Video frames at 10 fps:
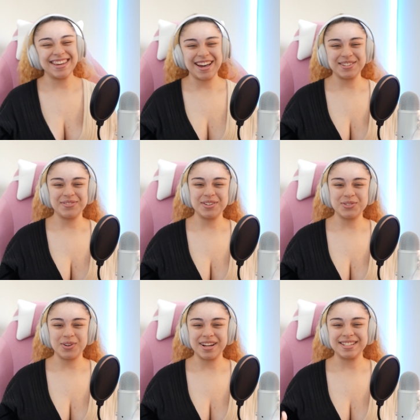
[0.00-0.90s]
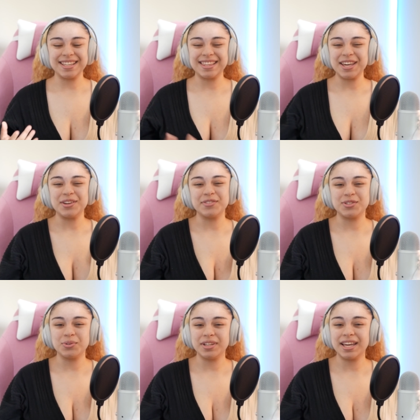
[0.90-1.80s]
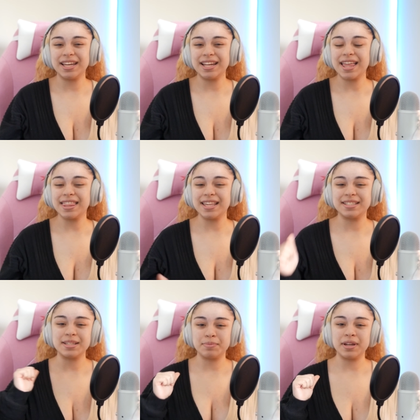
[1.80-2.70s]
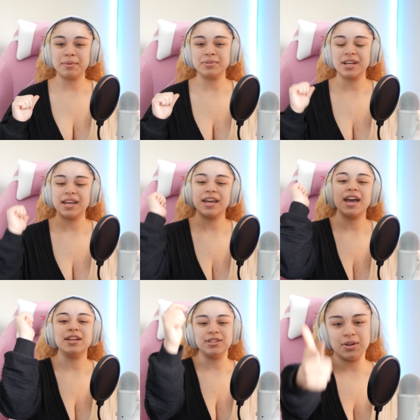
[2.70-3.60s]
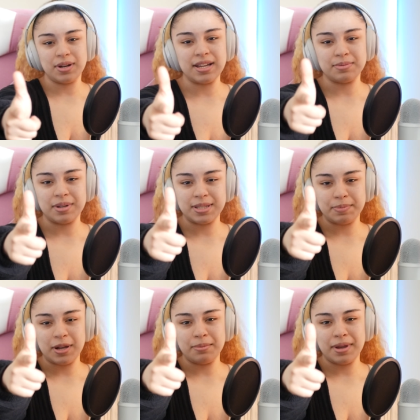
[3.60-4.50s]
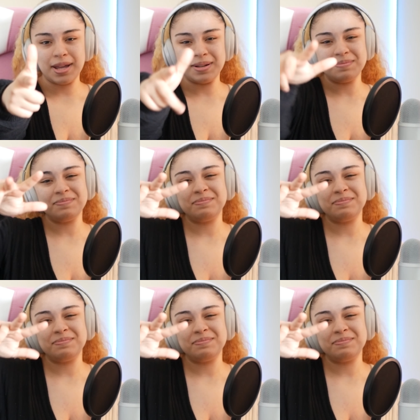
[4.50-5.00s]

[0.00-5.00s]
you guys so much for watching. Thank you for tuning in. This has been MJ and Don't Ask About Spider Man.